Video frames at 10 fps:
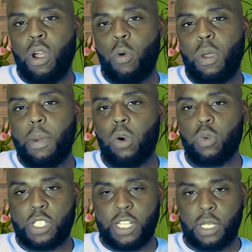web
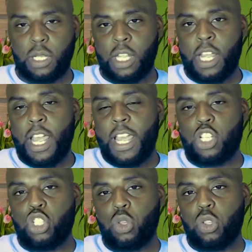hosting.
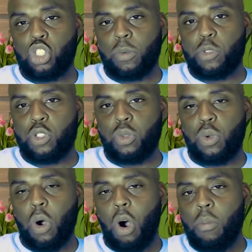It's your job
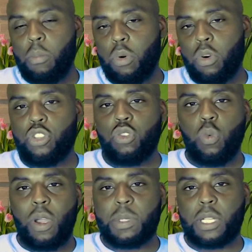to onboard new
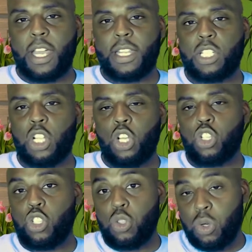websites
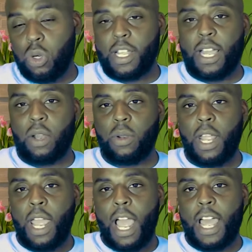to your account
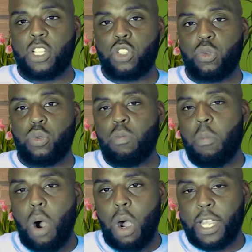and to
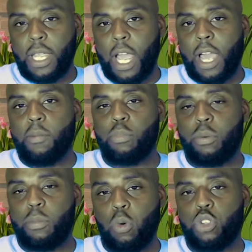market and
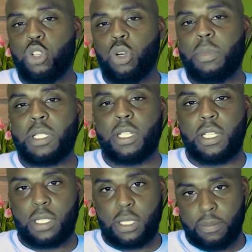promote your business.